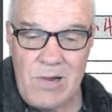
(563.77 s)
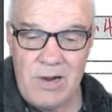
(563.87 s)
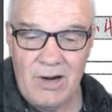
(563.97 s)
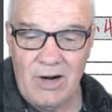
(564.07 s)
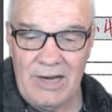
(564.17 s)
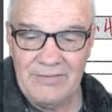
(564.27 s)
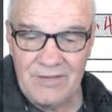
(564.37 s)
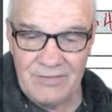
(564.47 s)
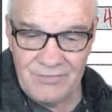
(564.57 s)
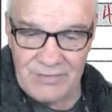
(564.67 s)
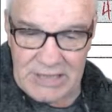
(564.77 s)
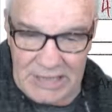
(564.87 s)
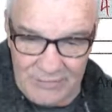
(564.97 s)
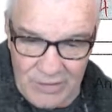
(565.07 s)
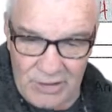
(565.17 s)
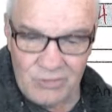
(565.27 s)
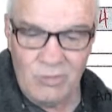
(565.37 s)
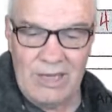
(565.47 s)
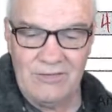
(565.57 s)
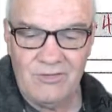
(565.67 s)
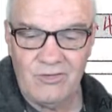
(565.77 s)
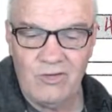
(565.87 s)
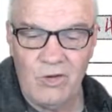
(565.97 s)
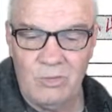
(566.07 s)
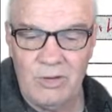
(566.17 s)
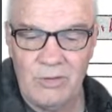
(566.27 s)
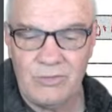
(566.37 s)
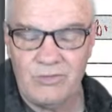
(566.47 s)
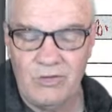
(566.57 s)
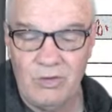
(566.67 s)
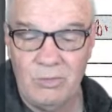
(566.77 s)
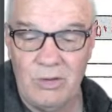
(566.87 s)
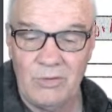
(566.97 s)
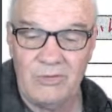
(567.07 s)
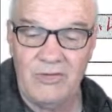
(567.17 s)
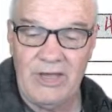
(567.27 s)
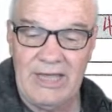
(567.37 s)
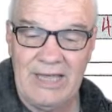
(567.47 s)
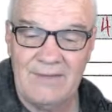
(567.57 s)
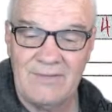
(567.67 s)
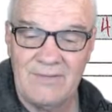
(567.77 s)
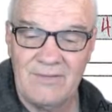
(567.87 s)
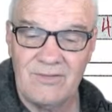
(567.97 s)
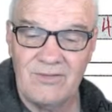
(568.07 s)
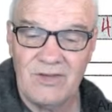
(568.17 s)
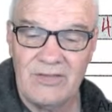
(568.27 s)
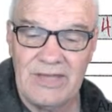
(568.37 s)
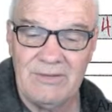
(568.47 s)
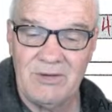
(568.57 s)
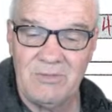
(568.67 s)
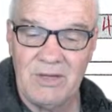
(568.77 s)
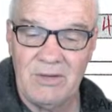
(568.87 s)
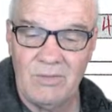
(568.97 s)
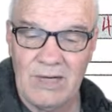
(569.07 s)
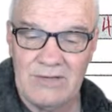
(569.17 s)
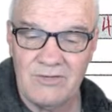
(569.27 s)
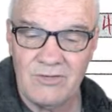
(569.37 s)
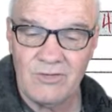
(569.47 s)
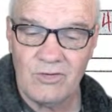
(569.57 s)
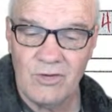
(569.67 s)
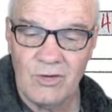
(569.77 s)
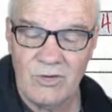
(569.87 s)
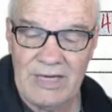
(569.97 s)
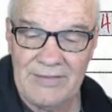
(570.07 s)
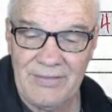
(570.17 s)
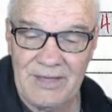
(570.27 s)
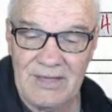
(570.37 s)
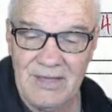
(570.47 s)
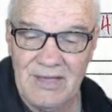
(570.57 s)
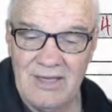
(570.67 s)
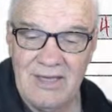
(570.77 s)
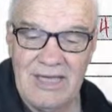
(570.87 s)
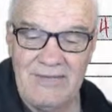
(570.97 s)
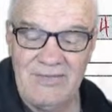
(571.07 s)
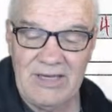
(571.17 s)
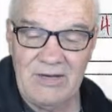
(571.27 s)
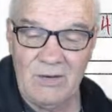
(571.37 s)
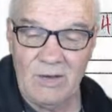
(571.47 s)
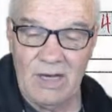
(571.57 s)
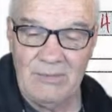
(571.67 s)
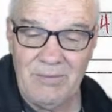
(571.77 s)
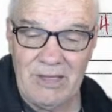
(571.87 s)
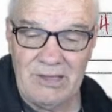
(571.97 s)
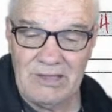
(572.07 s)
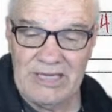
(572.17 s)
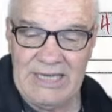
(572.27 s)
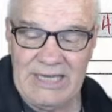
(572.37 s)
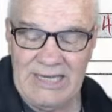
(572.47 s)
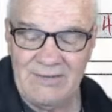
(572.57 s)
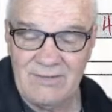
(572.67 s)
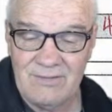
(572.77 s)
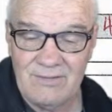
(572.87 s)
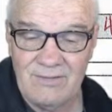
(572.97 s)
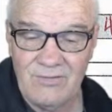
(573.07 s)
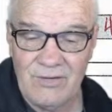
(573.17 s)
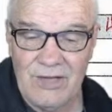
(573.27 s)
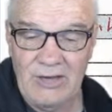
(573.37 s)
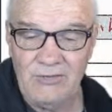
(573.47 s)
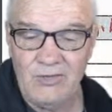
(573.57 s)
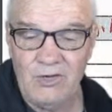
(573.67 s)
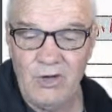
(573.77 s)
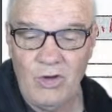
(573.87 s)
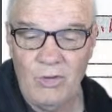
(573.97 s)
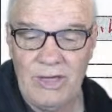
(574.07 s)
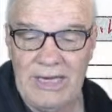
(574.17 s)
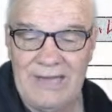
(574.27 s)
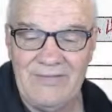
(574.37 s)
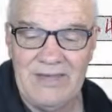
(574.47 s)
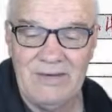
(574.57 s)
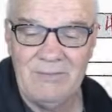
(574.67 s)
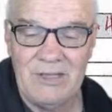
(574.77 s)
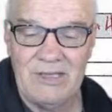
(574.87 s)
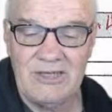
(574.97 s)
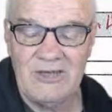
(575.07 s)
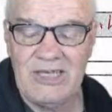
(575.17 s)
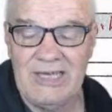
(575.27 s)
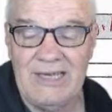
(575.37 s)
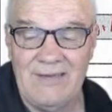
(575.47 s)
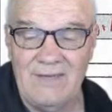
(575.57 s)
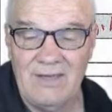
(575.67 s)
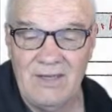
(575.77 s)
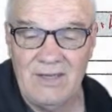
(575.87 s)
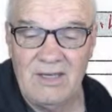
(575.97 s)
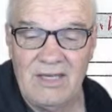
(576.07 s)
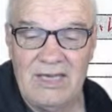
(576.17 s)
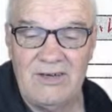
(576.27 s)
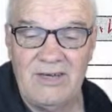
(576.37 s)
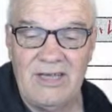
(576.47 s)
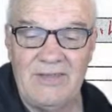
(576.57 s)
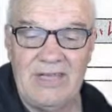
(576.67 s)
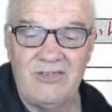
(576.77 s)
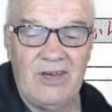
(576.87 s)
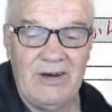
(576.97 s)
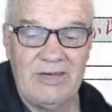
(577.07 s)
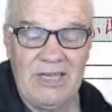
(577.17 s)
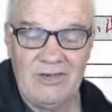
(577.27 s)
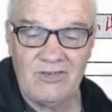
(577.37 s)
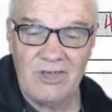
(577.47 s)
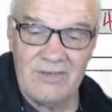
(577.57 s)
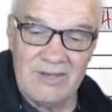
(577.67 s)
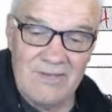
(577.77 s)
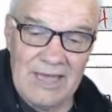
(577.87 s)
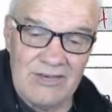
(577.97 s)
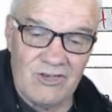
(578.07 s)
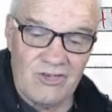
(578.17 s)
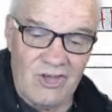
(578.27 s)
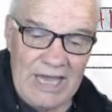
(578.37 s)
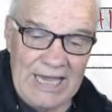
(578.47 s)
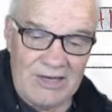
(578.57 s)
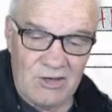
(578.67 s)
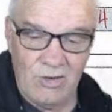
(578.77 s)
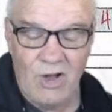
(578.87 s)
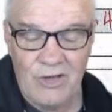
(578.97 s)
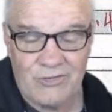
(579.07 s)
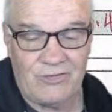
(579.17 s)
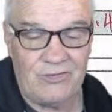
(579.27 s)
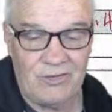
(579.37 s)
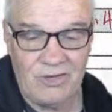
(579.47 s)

All right, forget those ones. 2 mils there. So that would be 1 to 2, nothing. And then a mil there for those two, and then a mil in here. And that's how it gets. And then they just add across.